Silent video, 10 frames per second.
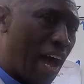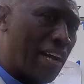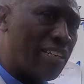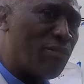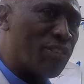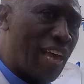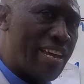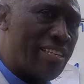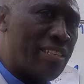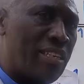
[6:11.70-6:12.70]
active
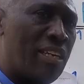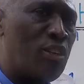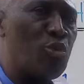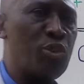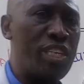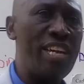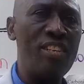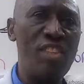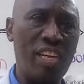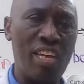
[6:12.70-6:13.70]
site, to change
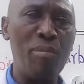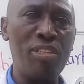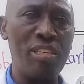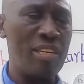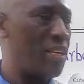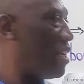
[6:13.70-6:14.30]
the chemistry